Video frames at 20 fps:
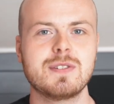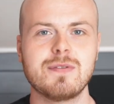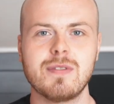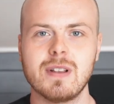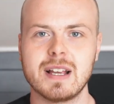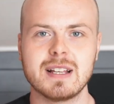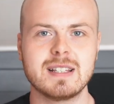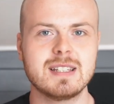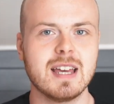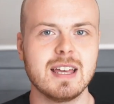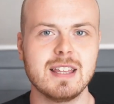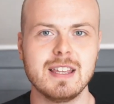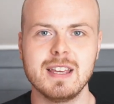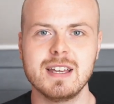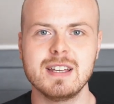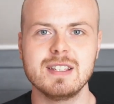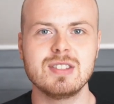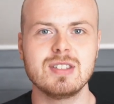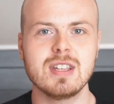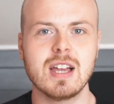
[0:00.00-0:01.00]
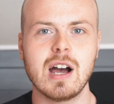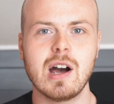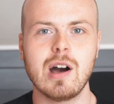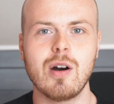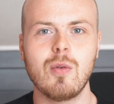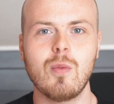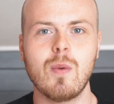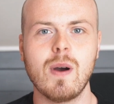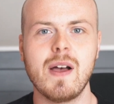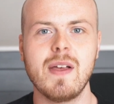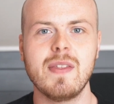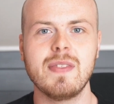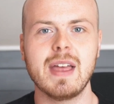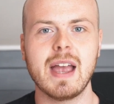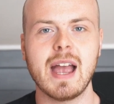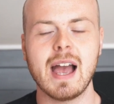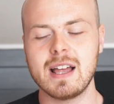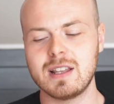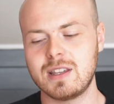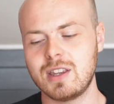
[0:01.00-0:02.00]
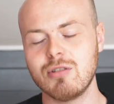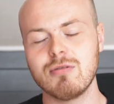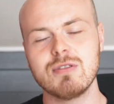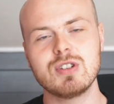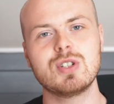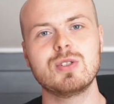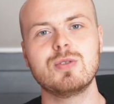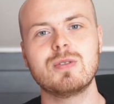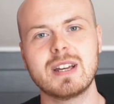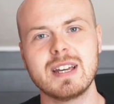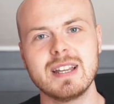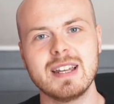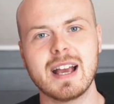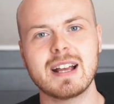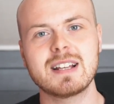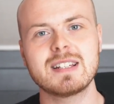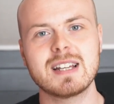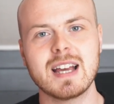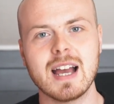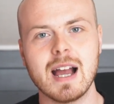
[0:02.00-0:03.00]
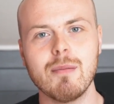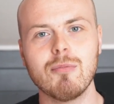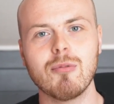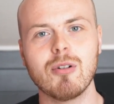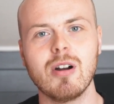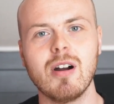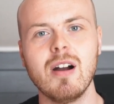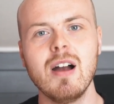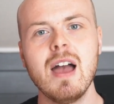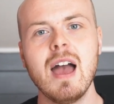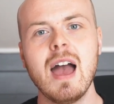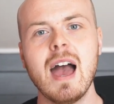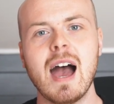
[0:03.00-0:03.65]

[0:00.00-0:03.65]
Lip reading: this for like 10 years now when they had the original Kinect camera,